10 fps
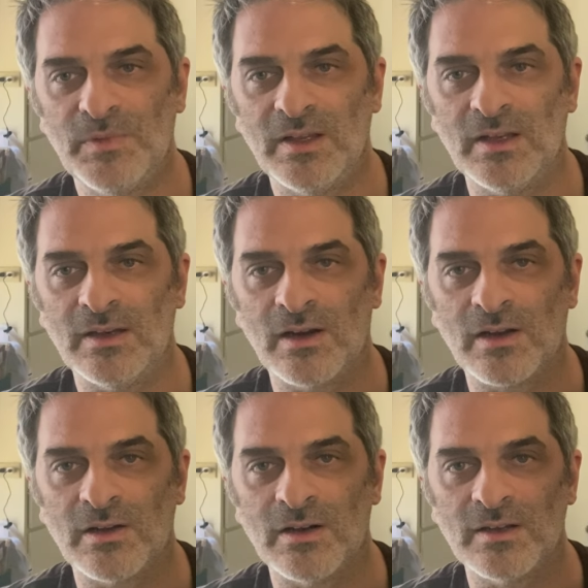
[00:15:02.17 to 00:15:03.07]
in our
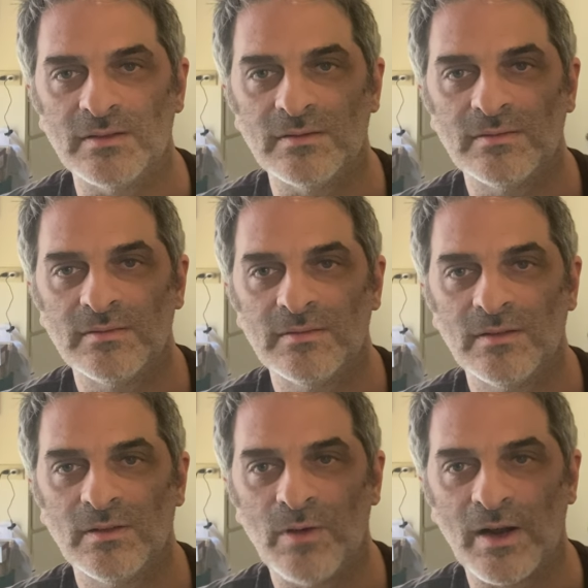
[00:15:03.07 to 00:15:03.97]
current
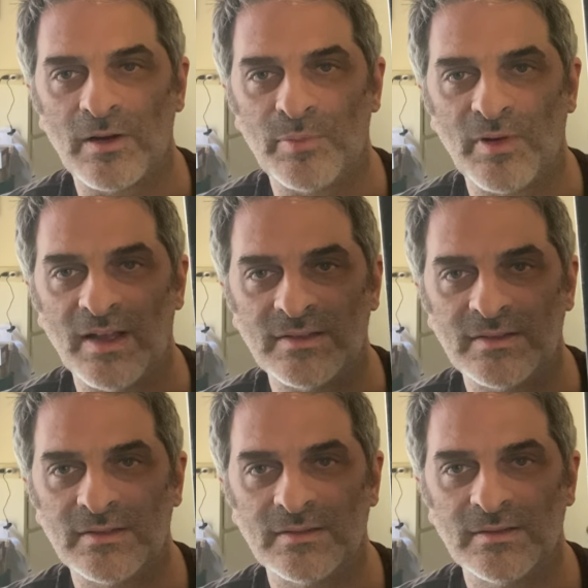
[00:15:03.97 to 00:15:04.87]
record
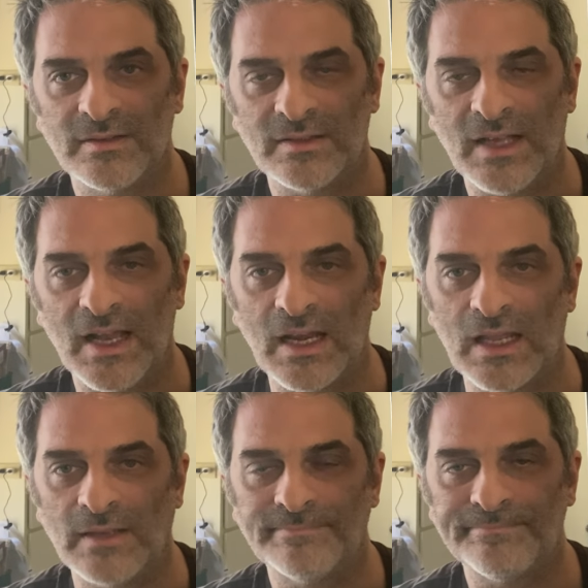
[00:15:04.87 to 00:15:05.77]
press society.